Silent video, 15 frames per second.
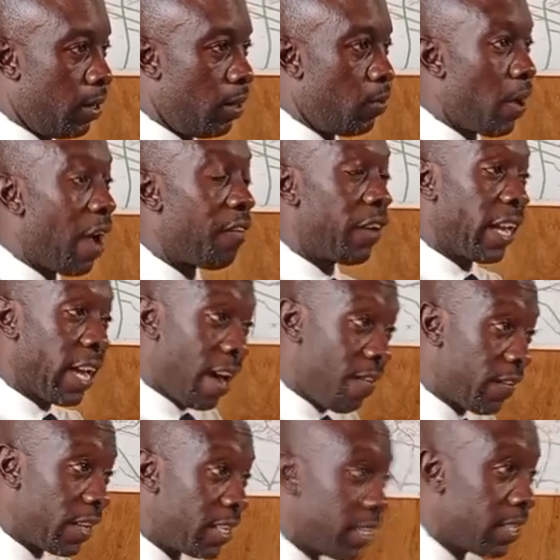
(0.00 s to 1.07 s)
We have
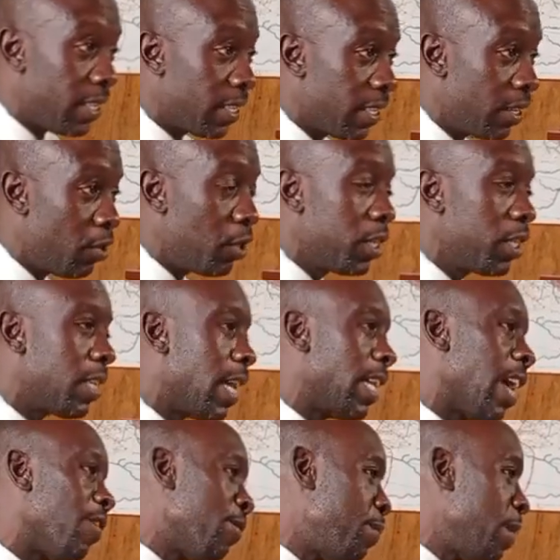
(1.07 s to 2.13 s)
recovered those that
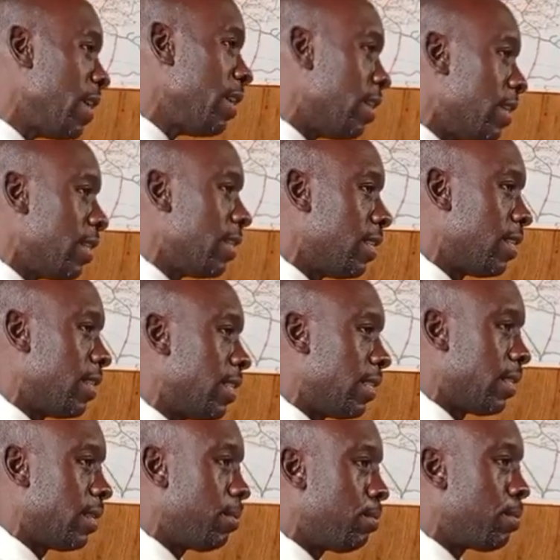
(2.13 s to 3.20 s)
have paid
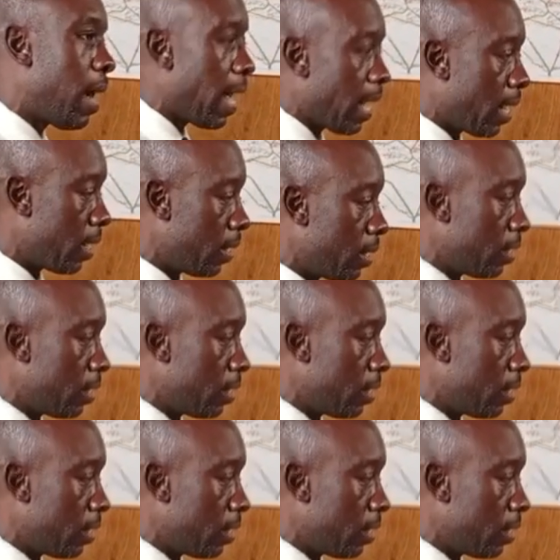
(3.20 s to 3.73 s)
back.